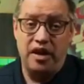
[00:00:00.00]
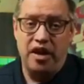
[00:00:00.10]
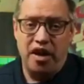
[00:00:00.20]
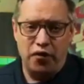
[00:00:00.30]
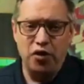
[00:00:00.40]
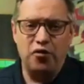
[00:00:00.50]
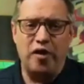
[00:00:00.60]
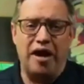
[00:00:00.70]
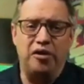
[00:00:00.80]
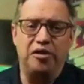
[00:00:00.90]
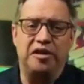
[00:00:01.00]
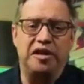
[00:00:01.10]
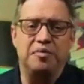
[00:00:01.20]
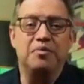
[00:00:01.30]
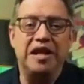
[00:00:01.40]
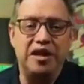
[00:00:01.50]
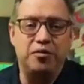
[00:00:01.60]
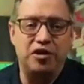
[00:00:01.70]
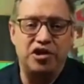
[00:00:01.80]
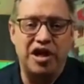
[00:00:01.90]
If you followed these mean
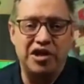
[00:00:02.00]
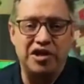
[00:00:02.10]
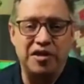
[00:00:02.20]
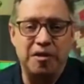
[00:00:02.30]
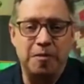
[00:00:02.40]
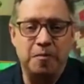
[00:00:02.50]
projections,